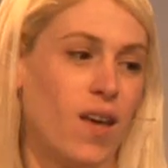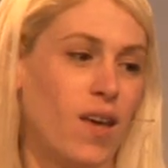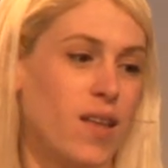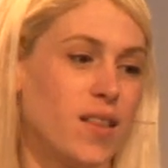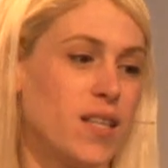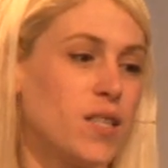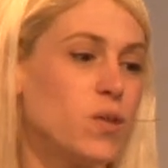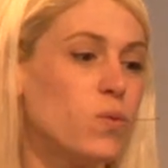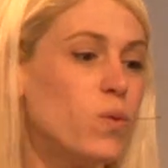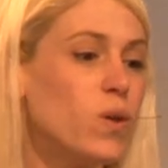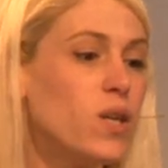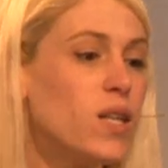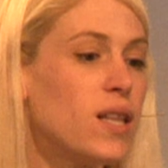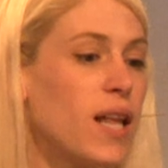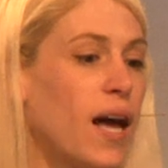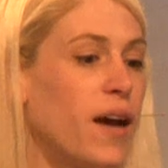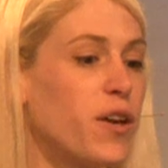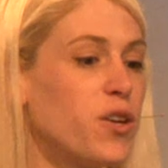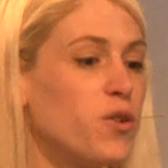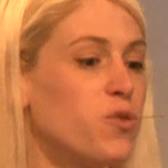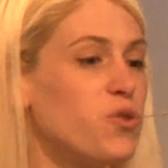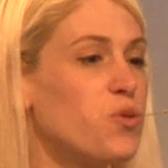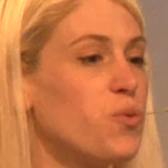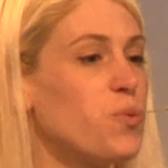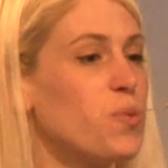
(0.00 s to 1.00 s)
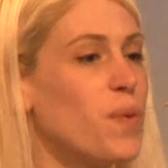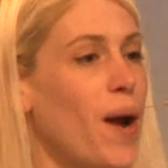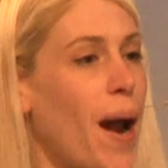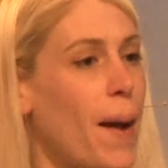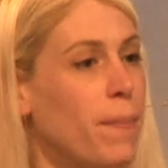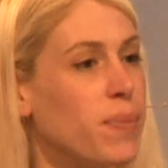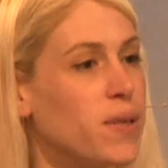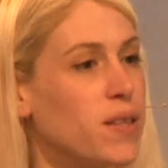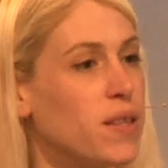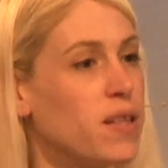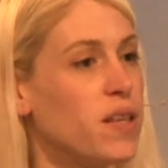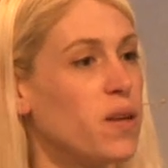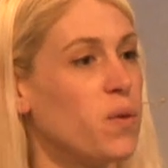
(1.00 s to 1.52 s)
This will allow you to
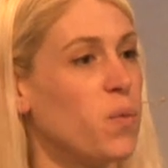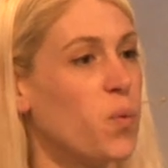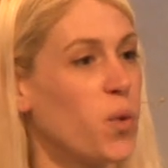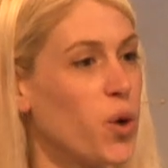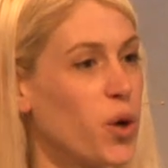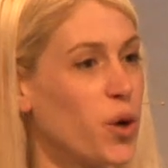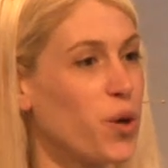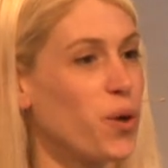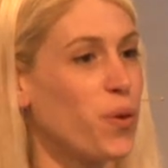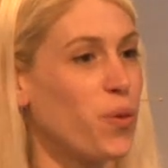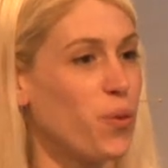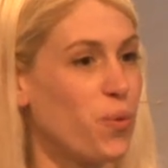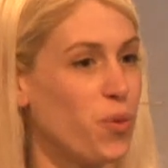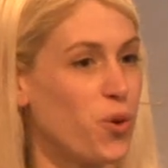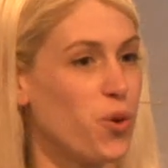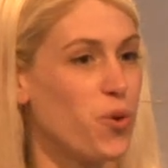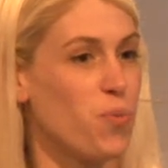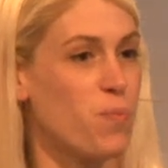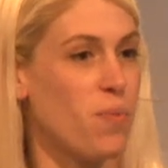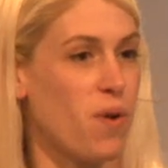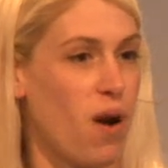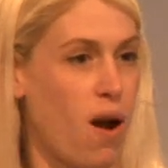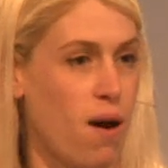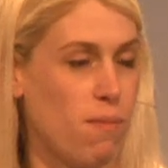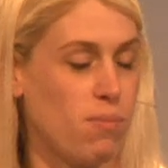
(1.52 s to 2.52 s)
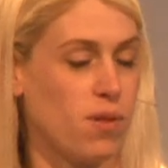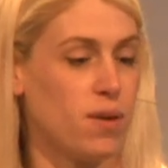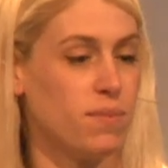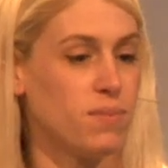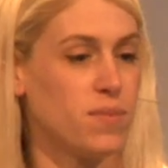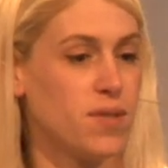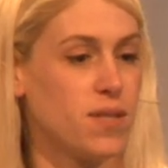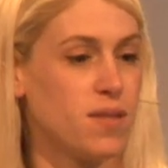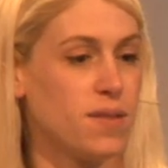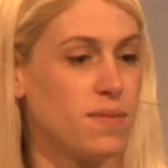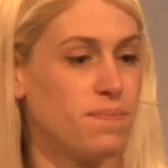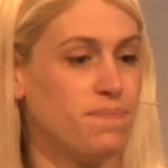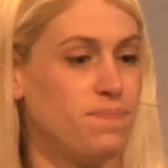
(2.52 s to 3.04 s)
rapidly work through
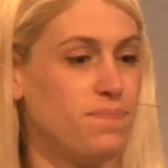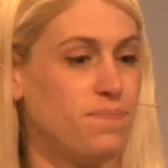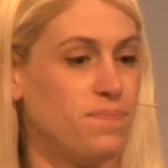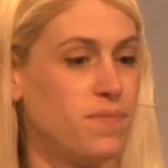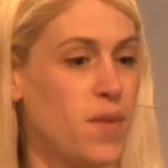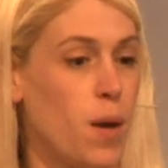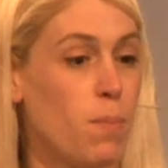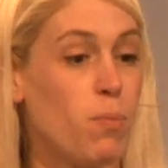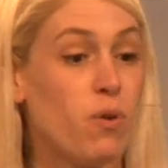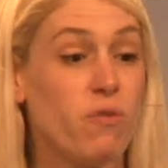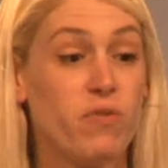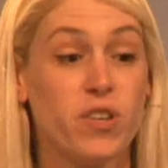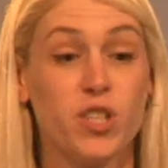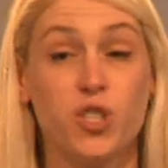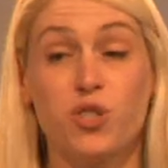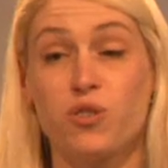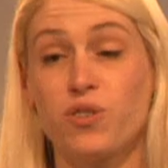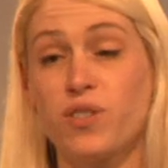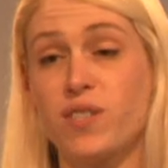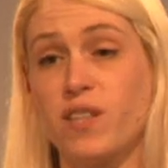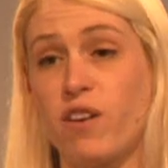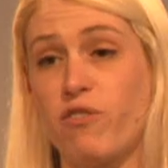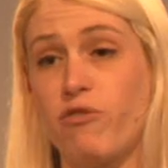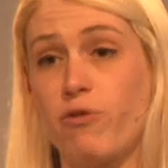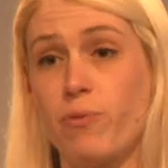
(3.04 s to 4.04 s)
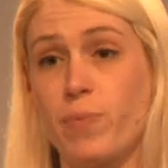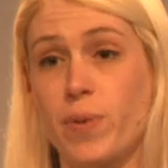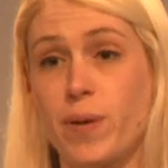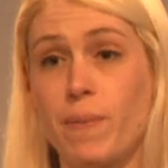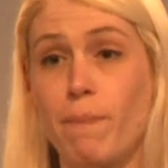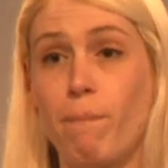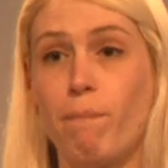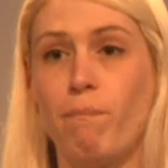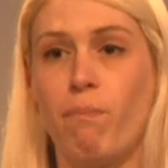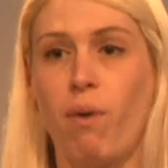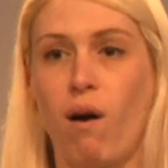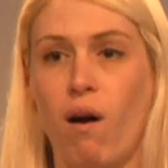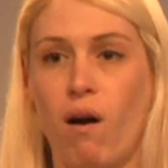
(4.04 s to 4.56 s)
problems and prevent yourself from being
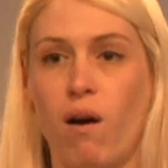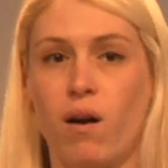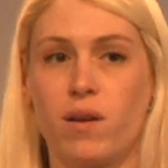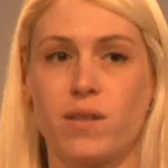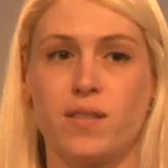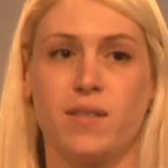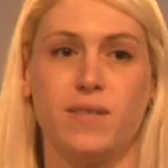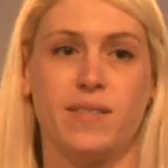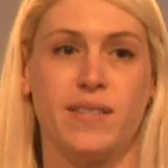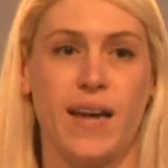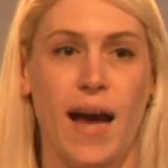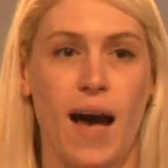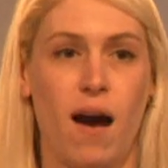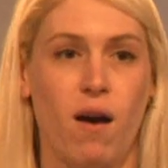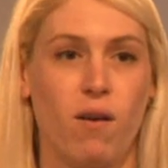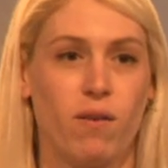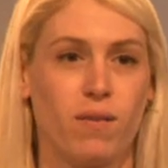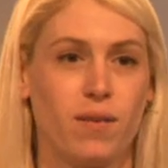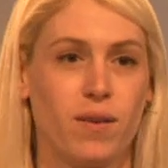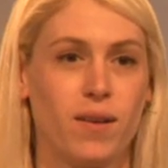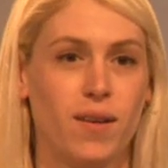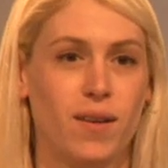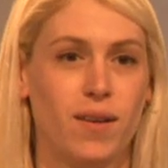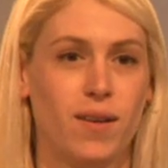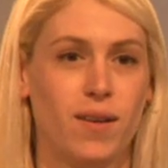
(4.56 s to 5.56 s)
bogged down